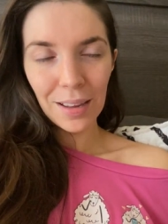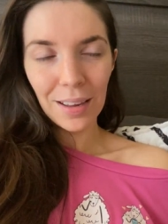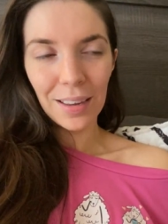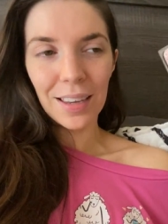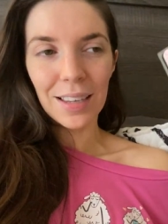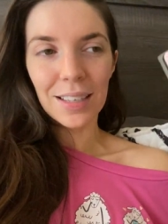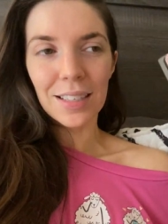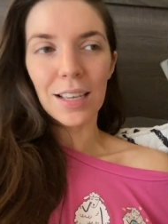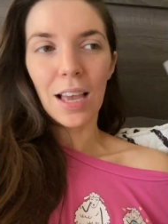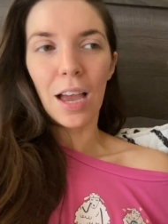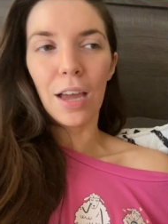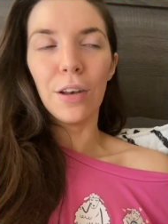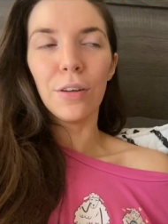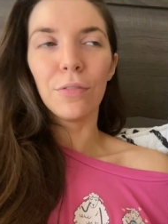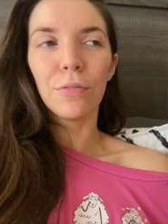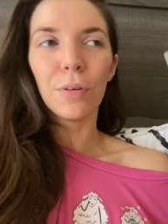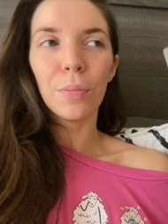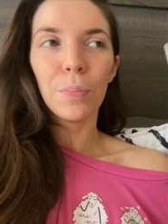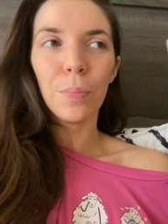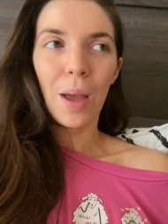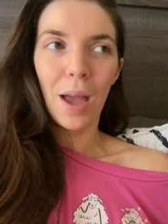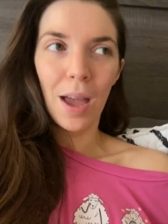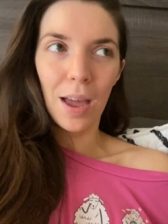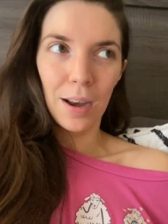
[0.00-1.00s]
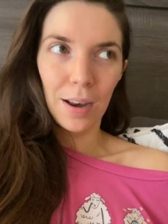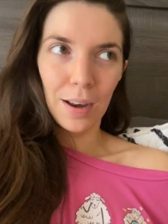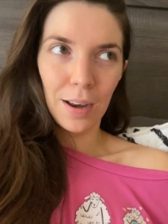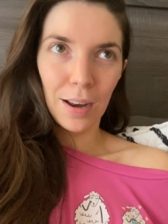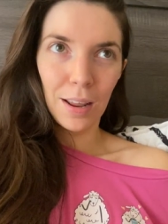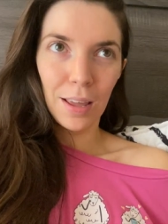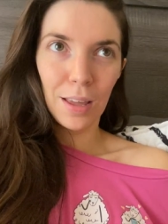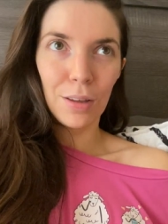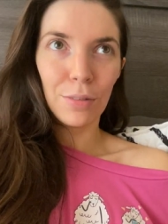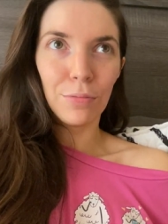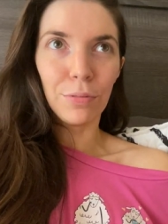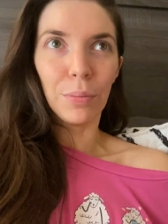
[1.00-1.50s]
Like, it's kind of
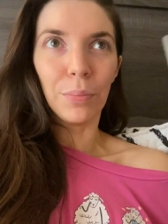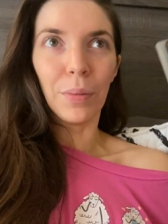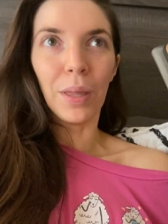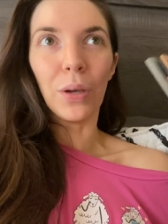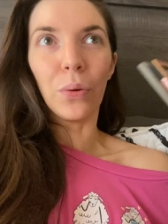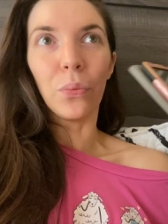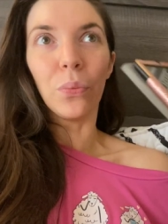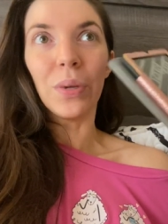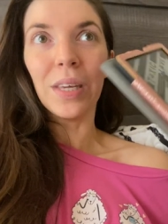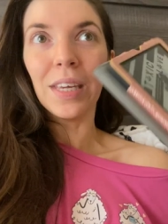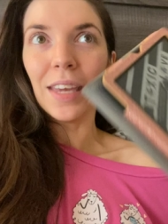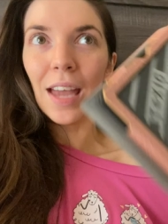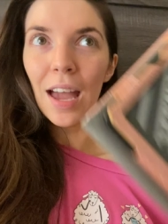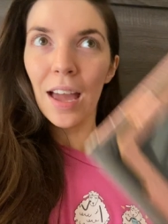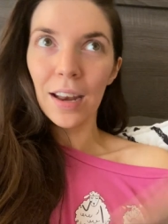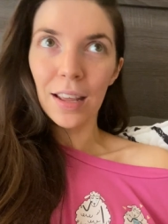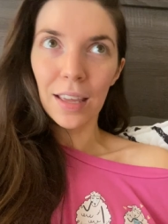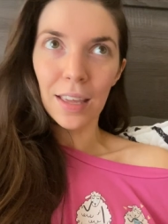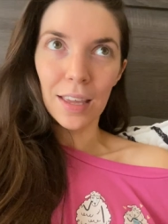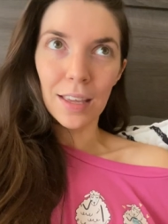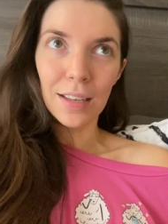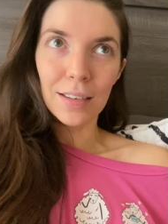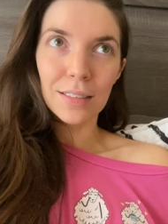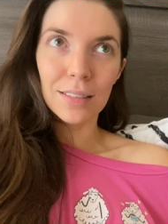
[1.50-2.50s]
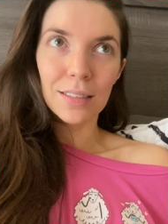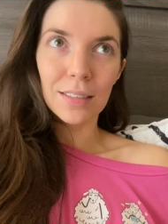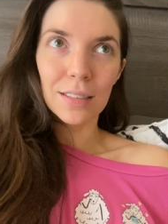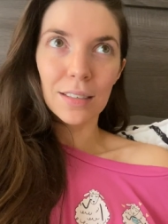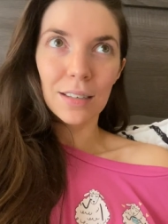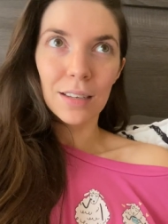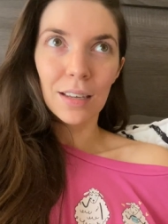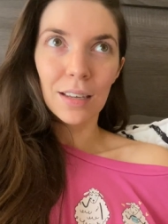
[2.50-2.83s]
repetitive. I'm like, we get it.